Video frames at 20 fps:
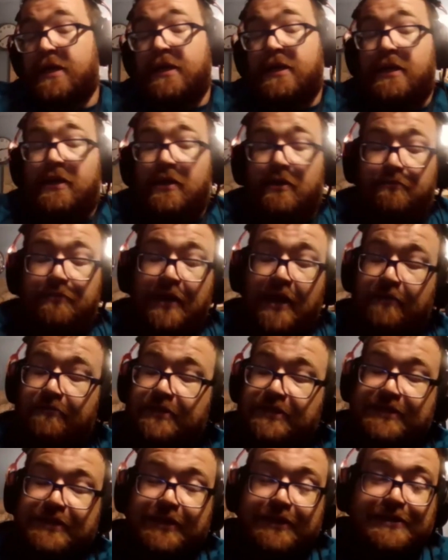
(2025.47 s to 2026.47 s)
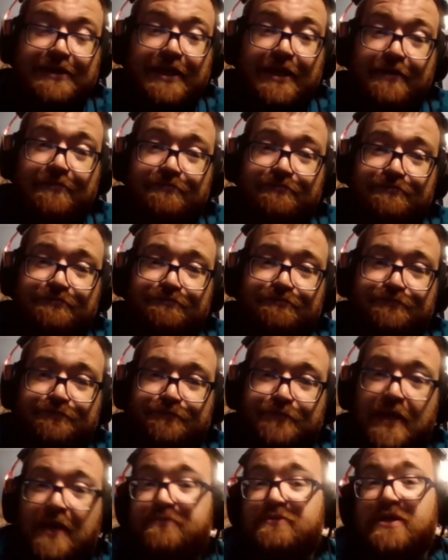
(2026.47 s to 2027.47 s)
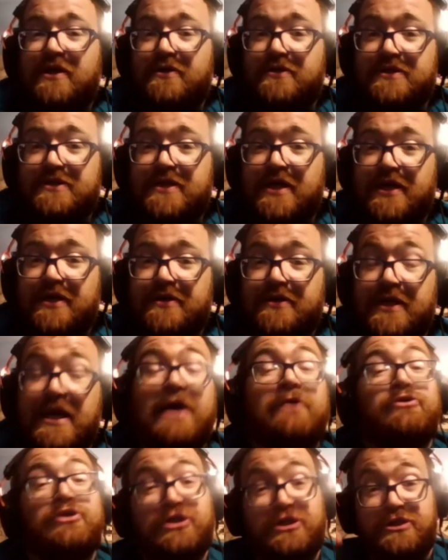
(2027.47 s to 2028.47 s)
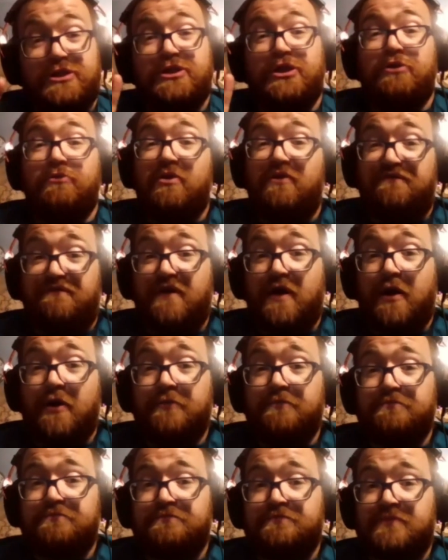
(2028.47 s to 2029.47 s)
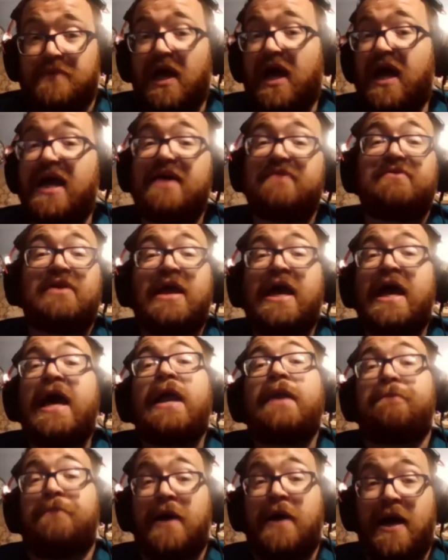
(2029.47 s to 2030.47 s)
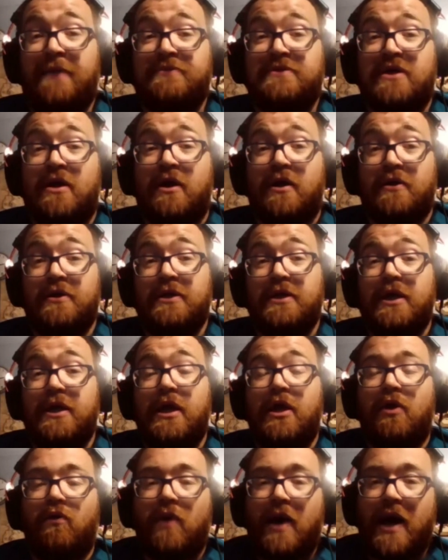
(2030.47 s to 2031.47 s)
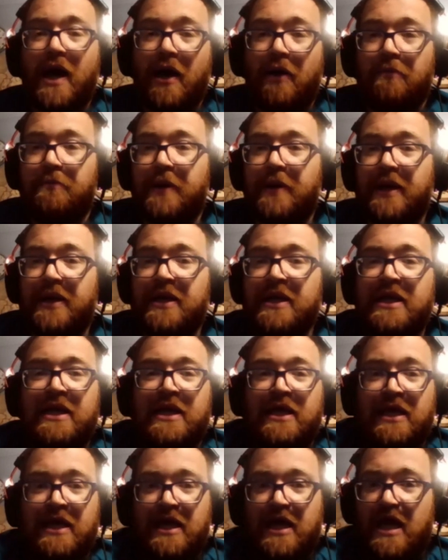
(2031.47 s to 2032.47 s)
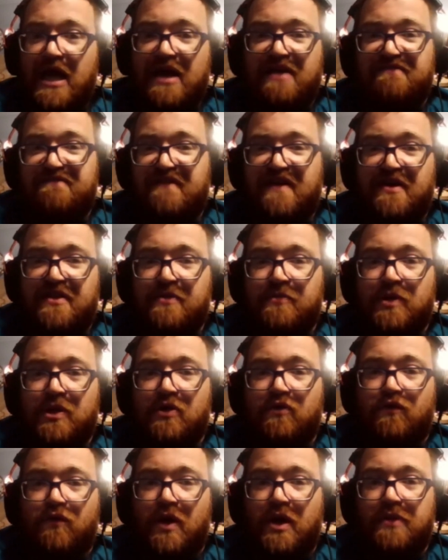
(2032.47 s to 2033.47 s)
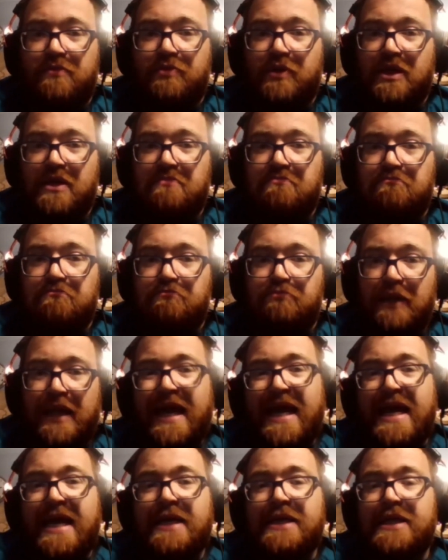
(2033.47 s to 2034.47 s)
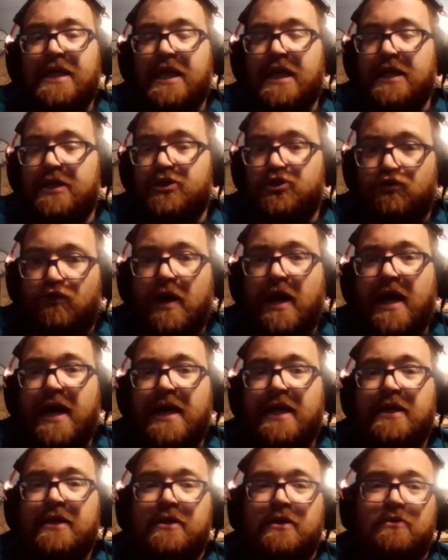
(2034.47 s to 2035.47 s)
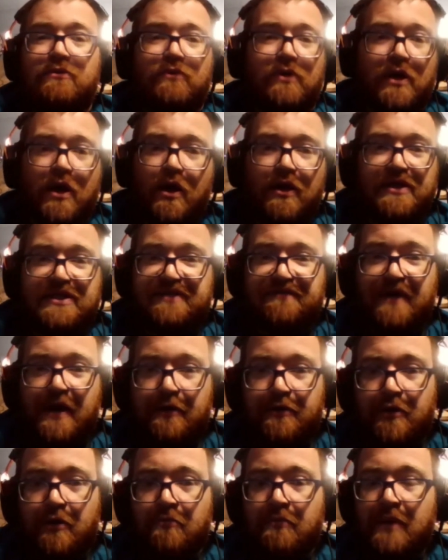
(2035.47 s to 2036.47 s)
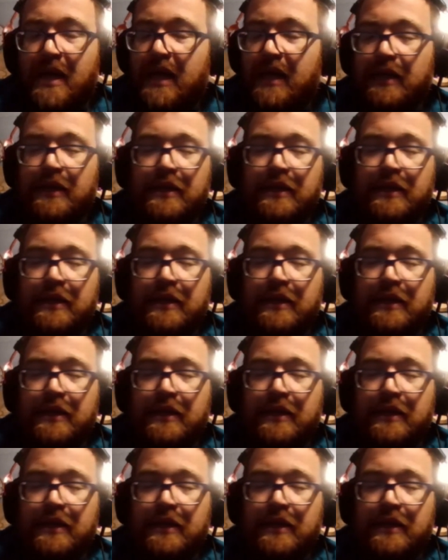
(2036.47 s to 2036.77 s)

But I'm just going to say it. Pop-Tarts suck. Now, to be fair, I haven't had a Pop-Tart in a while, but I found them incredibly bland and dry, regardless of how they're made.